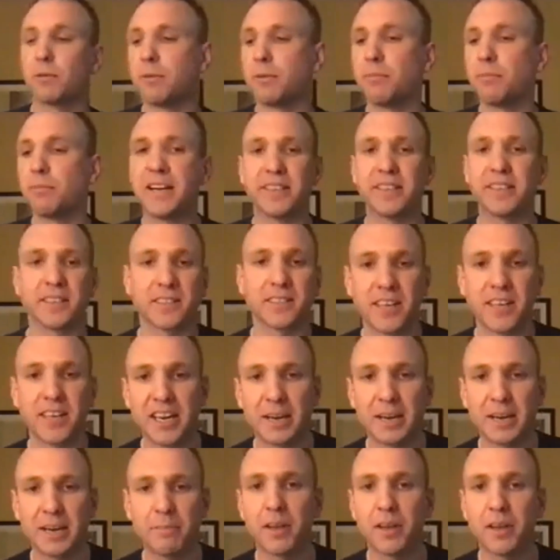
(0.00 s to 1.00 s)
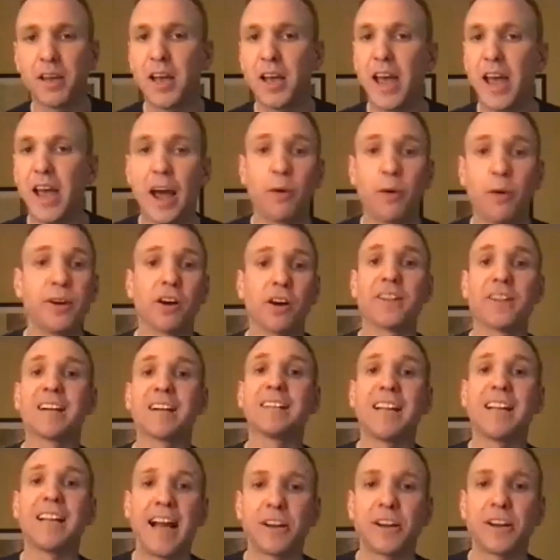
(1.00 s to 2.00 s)
as a team, how we are in the
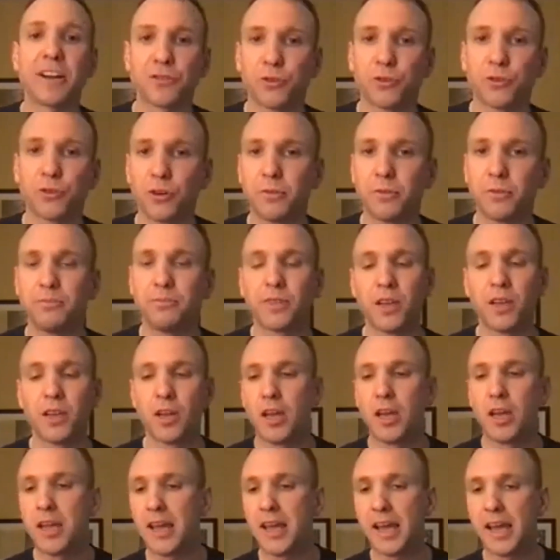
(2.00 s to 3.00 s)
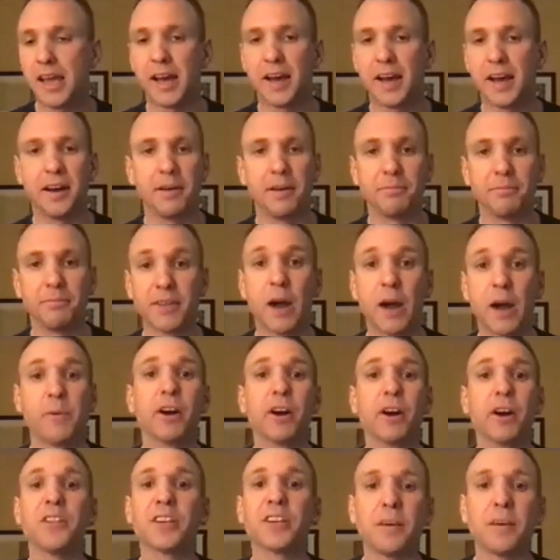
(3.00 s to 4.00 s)
classroom, um, how we are
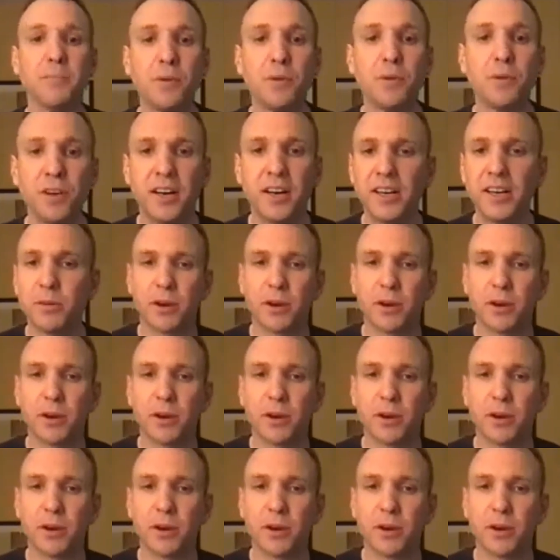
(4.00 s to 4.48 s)
in the community.